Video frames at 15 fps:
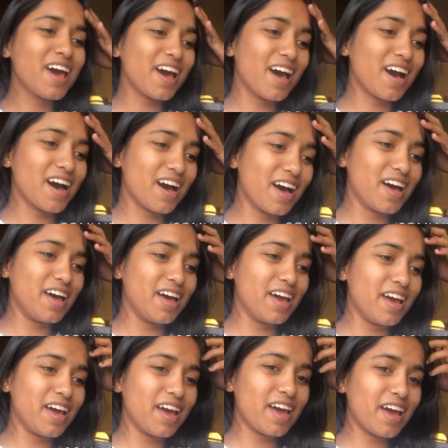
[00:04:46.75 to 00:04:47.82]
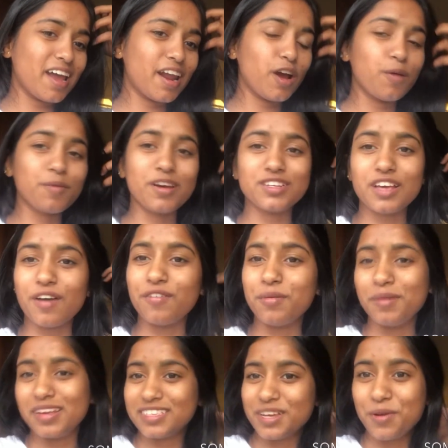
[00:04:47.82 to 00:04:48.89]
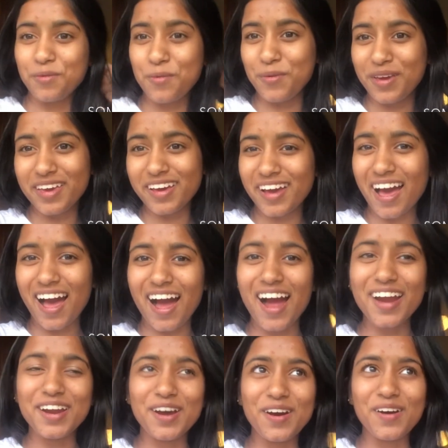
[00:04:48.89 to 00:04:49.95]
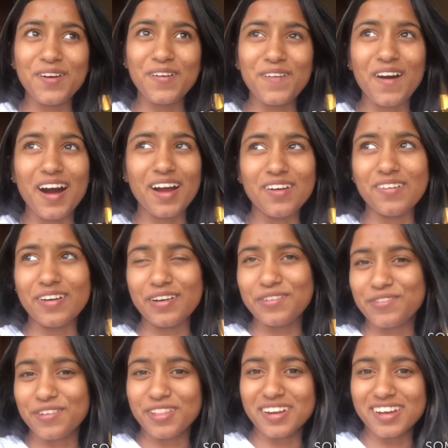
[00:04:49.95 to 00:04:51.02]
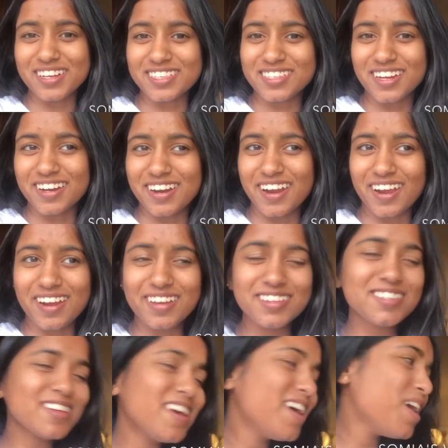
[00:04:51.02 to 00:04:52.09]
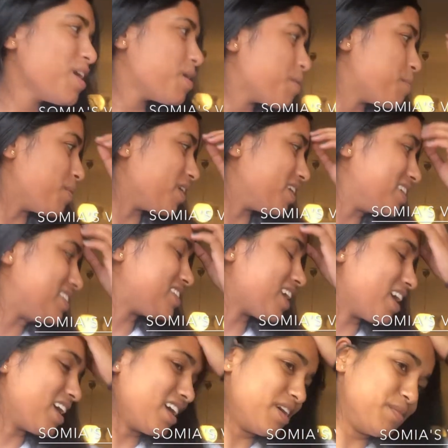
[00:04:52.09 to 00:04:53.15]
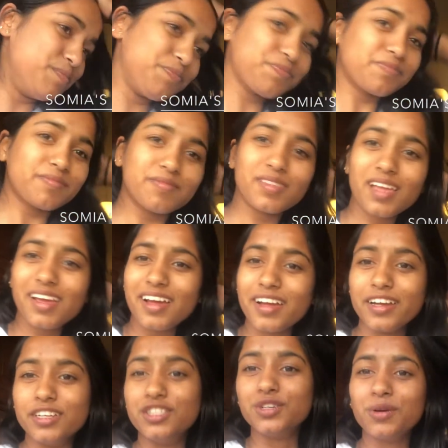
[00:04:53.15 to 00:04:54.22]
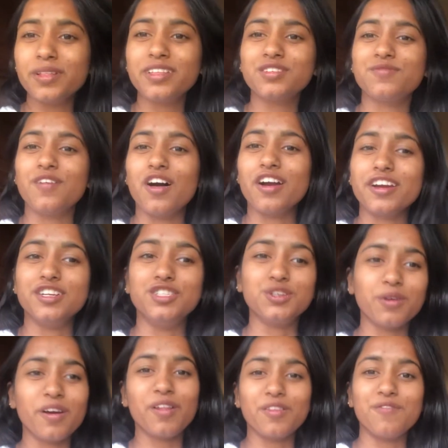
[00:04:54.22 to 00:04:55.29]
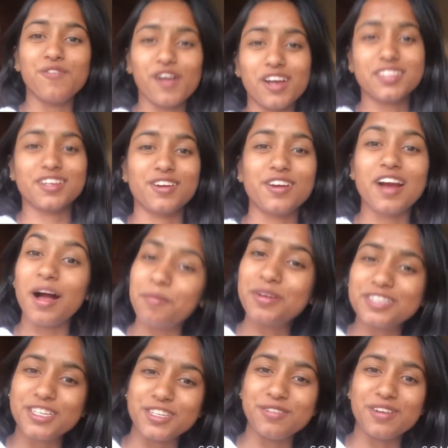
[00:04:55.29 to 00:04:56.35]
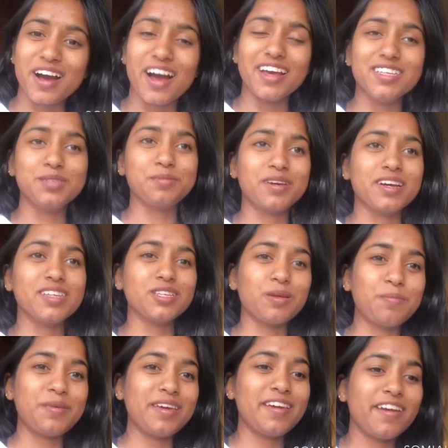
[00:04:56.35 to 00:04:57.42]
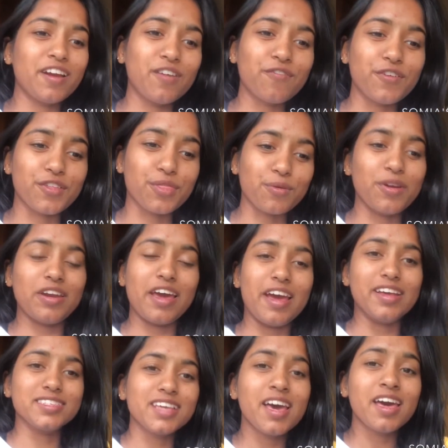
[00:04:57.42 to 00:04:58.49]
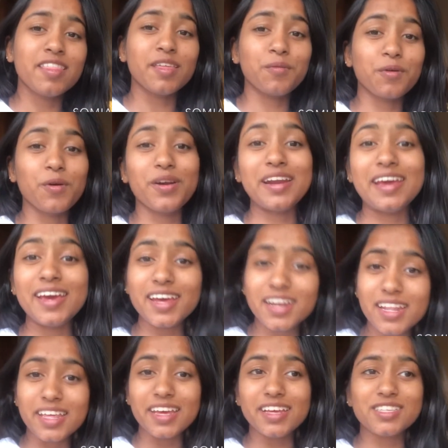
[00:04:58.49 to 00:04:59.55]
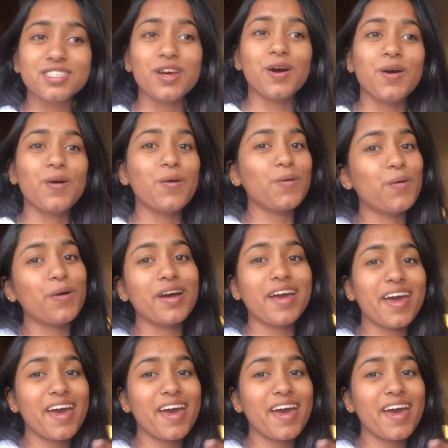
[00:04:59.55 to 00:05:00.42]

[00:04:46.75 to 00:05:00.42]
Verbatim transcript: Uh, and I hope you guys have an amazing week. I know I will for the next ten days. But um, enjoy this vlog, enjoy all the vlogs that are coming to you guys because I'll be here for three days. Then we're going to Italy, so